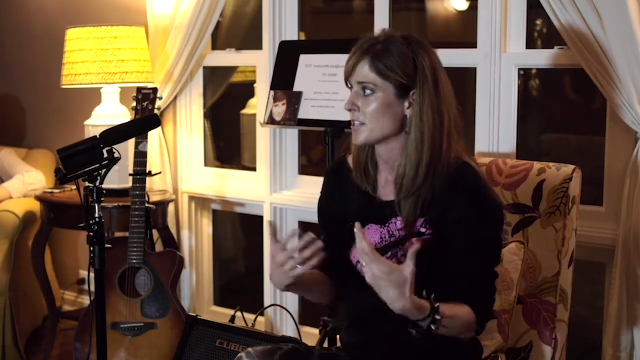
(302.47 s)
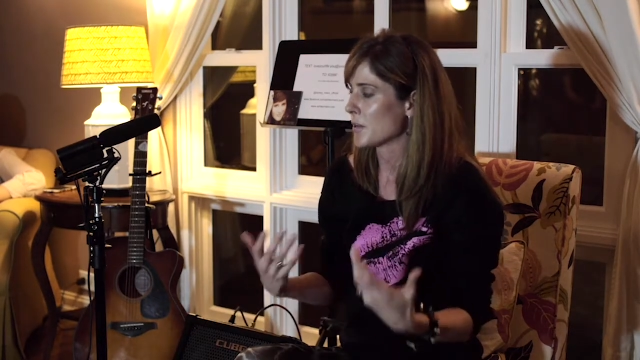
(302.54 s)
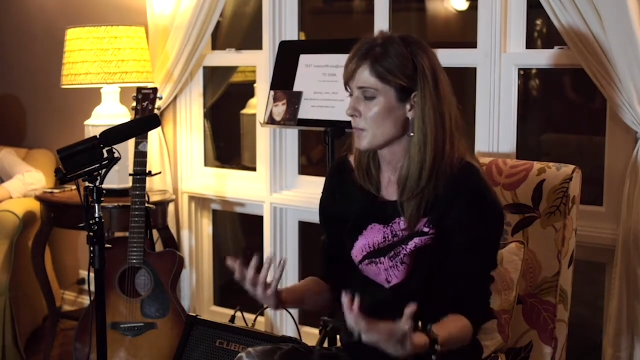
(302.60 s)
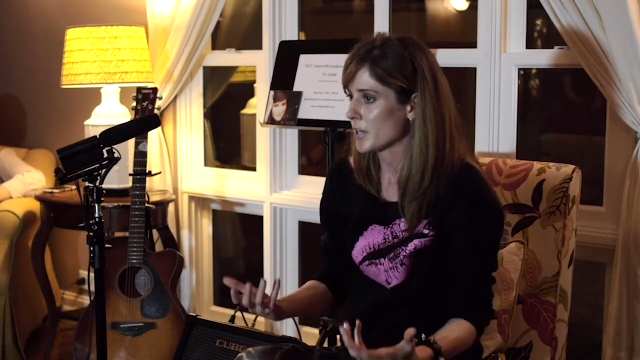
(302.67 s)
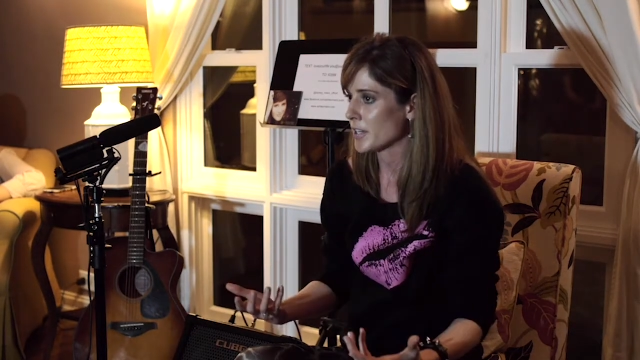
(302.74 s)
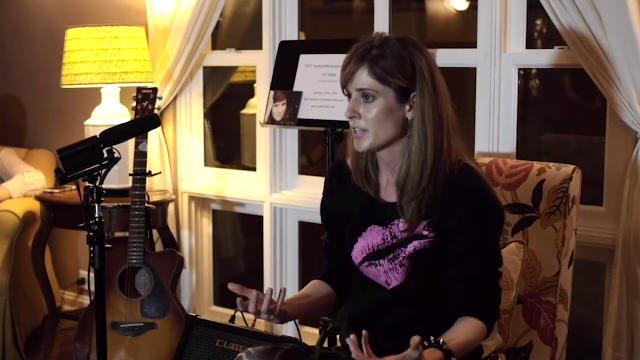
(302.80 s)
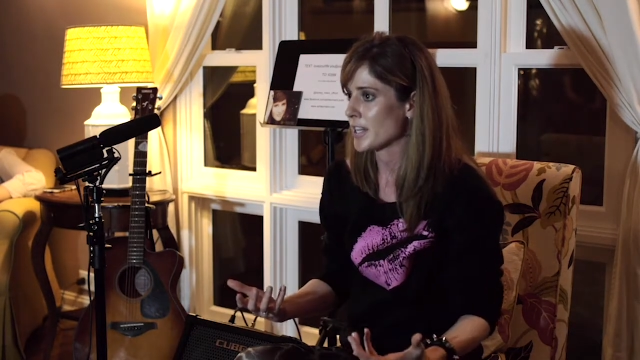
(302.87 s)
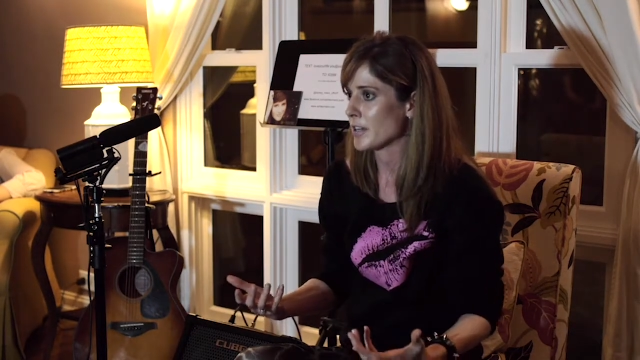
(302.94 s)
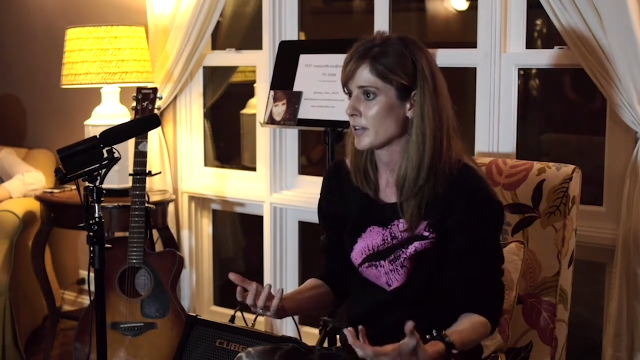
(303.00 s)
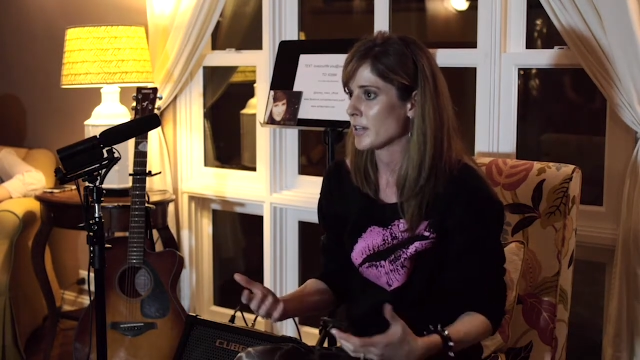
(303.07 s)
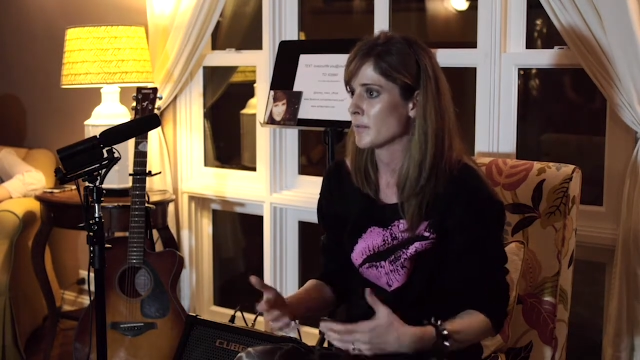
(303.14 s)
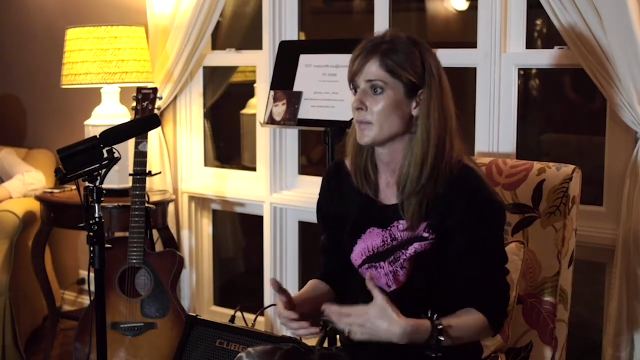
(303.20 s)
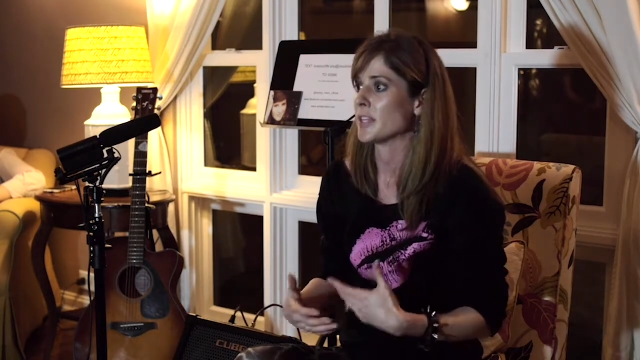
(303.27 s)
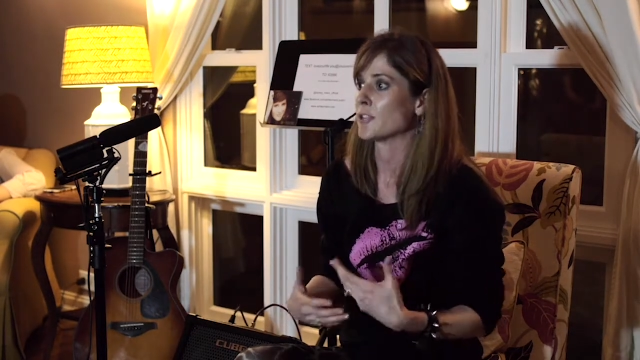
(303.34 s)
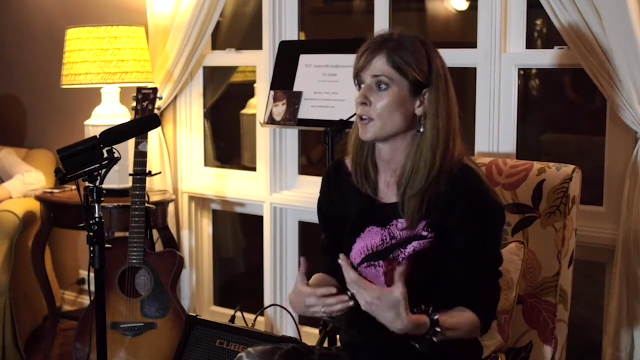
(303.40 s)
They wanted to hear
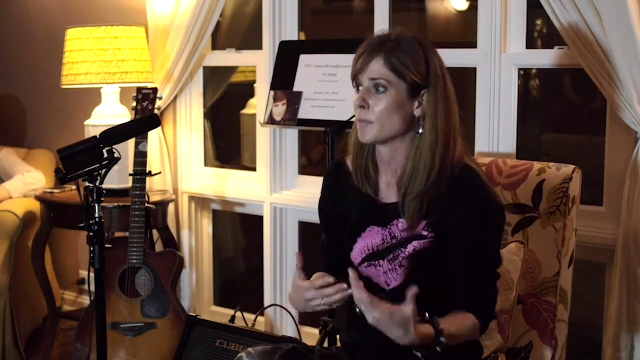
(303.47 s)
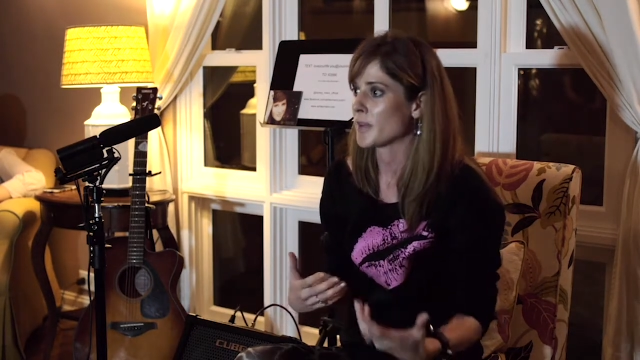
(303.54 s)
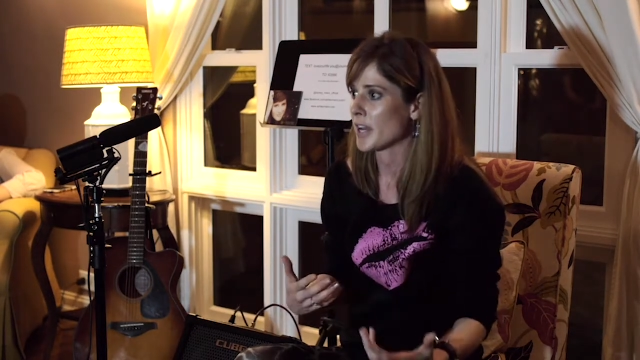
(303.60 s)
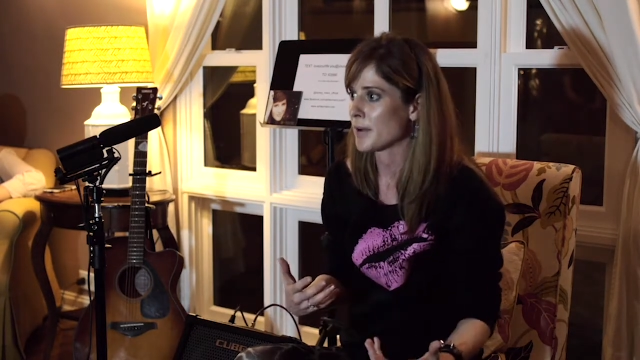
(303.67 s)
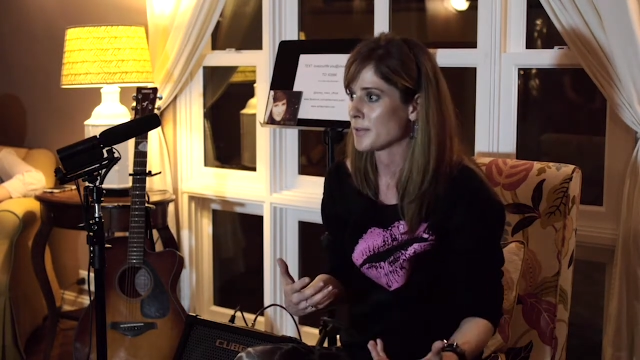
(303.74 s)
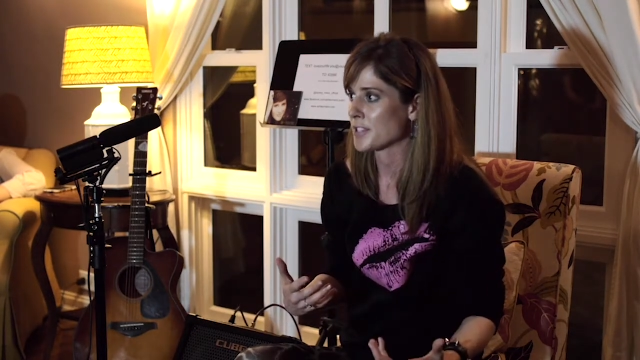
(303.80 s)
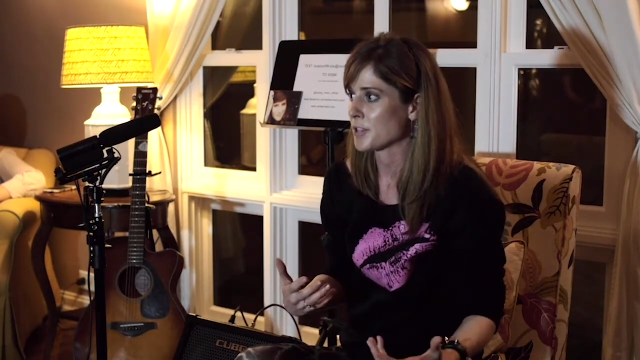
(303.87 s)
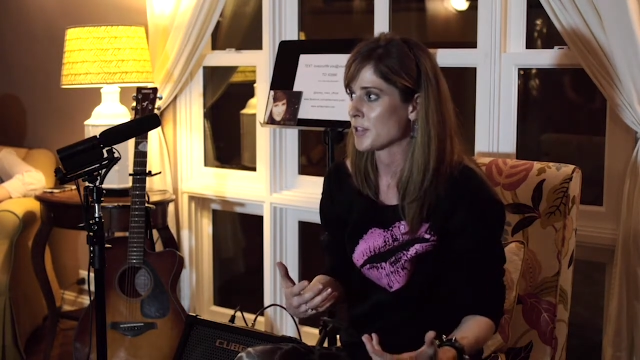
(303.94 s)
them. They told me I was